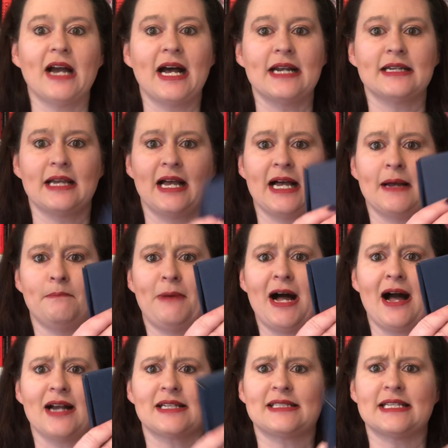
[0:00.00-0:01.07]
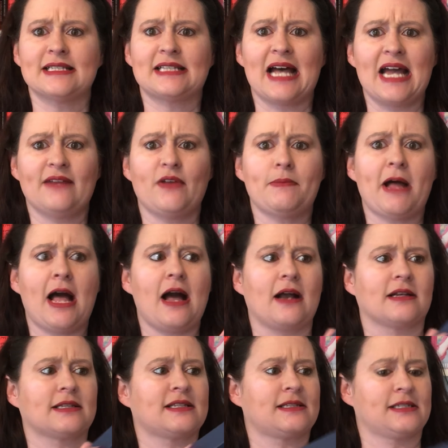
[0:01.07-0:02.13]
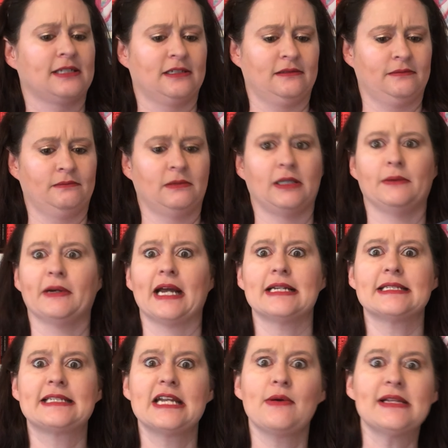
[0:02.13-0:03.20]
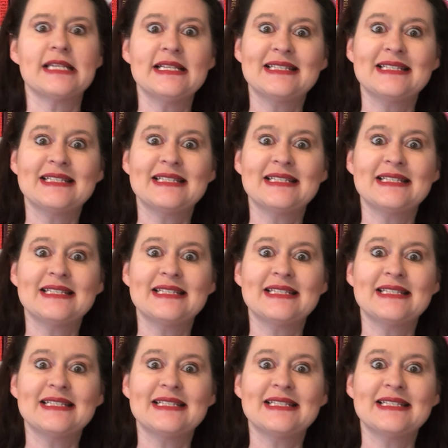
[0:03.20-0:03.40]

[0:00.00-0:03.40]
got a box inside of a box. We gotta see what's